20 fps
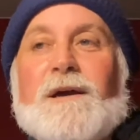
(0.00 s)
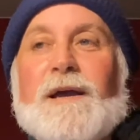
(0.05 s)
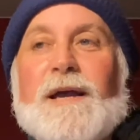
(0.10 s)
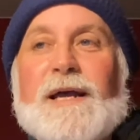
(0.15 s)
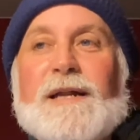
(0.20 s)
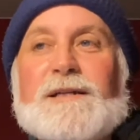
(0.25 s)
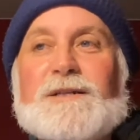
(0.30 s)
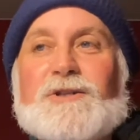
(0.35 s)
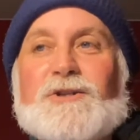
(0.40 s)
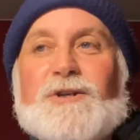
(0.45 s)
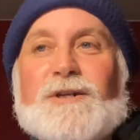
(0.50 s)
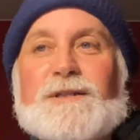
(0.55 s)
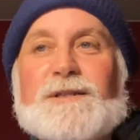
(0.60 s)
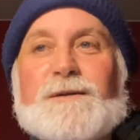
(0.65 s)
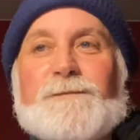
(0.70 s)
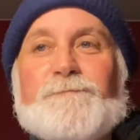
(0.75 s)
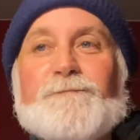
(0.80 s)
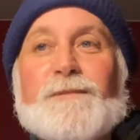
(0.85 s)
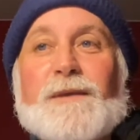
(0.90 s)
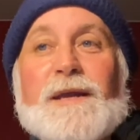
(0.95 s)
And it's
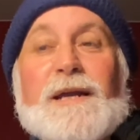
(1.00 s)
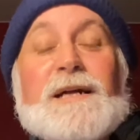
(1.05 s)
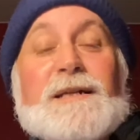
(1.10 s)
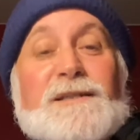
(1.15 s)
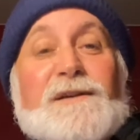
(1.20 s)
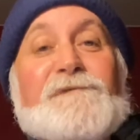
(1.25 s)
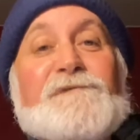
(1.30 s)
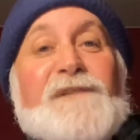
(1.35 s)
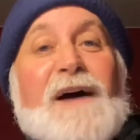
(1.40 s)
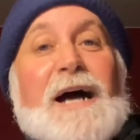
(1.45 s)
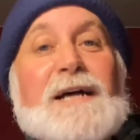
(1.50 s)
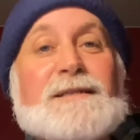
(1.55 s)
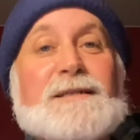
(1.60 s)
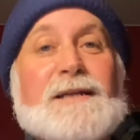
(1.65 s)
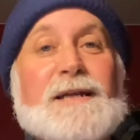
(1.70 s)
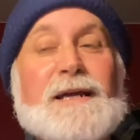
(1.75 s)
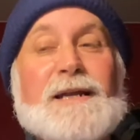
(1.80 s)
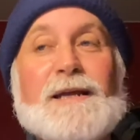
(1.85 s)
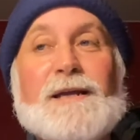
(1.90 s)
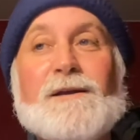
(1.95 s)
just, it's a
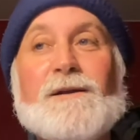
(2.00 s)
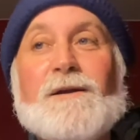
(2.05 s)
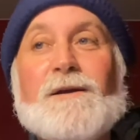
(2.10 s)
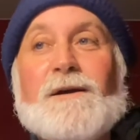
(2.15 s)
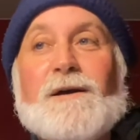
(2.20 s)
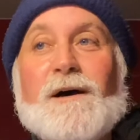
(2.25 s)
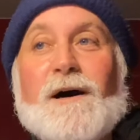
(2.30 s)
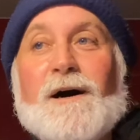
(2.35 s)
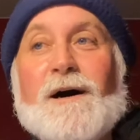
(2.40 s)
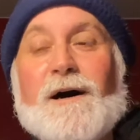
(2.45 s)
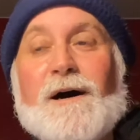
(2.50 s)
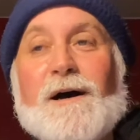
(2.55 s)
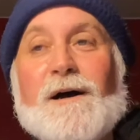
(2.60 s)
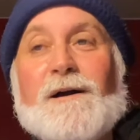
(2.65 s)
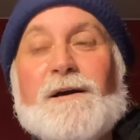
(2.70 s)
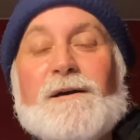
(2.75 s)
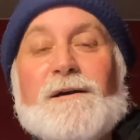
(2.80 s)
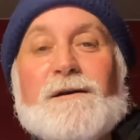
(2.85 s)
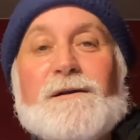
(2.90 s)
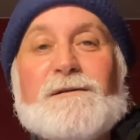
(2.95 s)
fascinating uh,
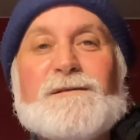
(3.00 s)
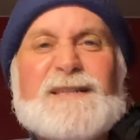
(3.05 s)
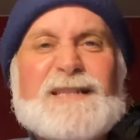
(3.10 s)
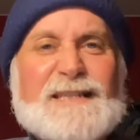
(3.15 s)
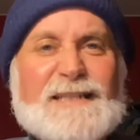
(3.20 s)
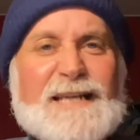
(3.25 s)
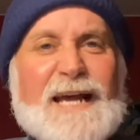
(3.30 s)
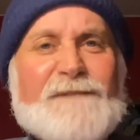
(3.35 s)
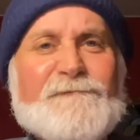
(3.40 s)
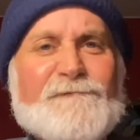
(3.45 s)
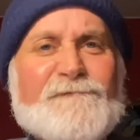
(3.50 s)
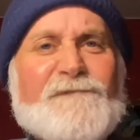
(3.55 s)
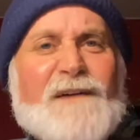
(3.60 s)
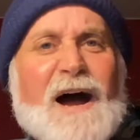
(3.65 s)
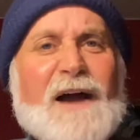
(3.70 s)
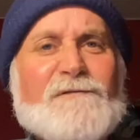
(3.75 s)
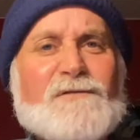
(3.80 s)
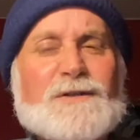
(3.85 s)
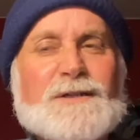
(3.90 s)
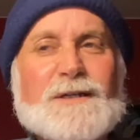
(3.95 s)
set
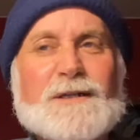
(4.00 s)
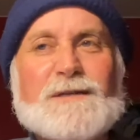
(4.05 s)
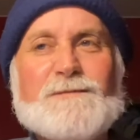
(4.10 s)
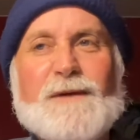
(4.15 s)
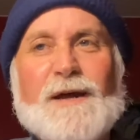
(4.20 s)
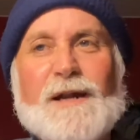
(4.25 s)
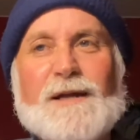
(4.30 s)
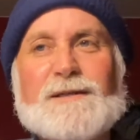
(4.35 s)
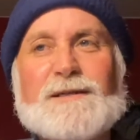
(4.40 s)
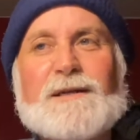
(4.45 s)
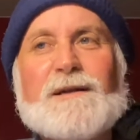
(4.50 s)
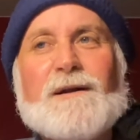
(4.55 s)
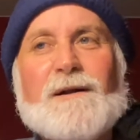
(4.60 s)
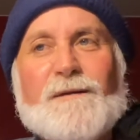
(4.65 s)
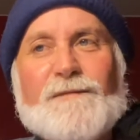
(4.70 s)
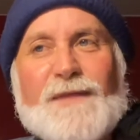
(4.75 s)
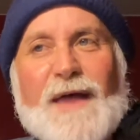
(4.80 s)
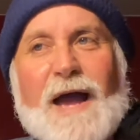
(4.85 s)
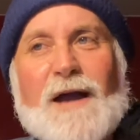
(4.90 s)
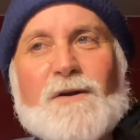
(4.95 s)
five or six minutes.
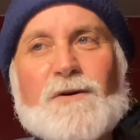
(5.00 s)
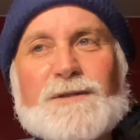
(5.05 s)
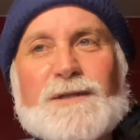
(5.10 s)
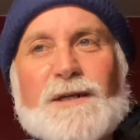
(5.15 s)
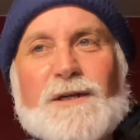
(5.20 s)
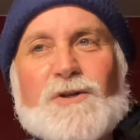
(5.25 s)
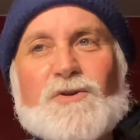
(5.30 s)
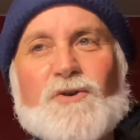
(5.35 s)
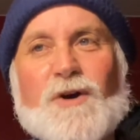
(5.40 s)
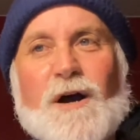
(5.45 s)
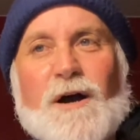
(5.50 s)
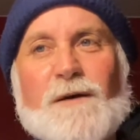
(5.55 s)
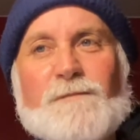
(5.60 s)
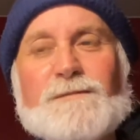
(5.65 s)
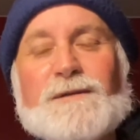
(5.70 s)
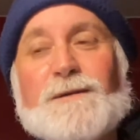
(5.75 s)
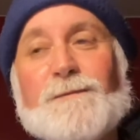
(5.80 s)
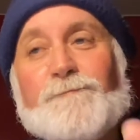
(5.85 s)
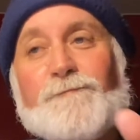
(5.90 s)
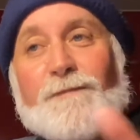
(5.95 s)
That goes into
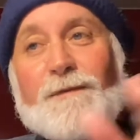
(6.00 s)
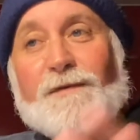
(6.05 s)
drums.